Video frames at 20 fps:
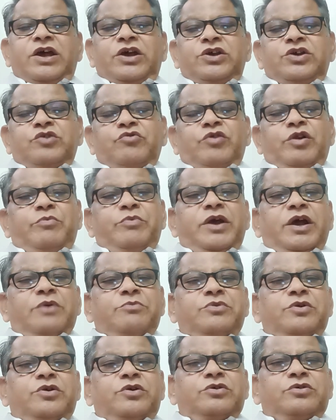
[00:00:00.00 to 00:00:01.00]
you will be
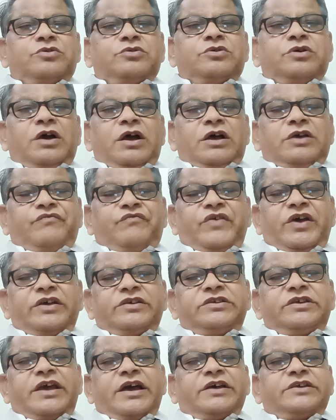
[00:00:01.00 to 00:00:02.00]
able to
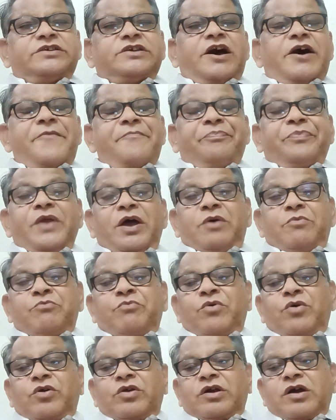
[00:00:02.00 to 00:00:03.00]
face the exam
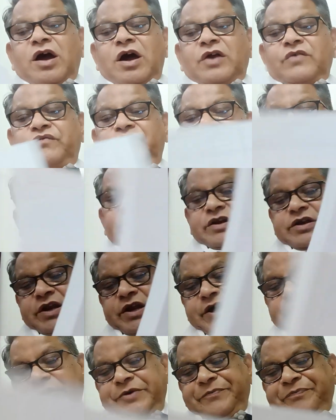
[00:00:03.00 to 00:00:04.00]
more
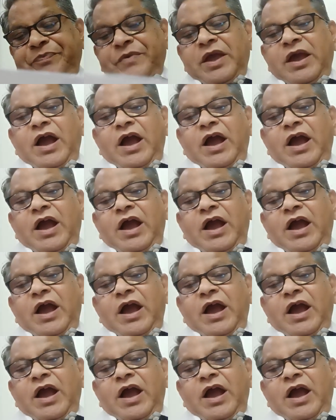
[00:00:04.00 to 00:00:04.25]
confidently,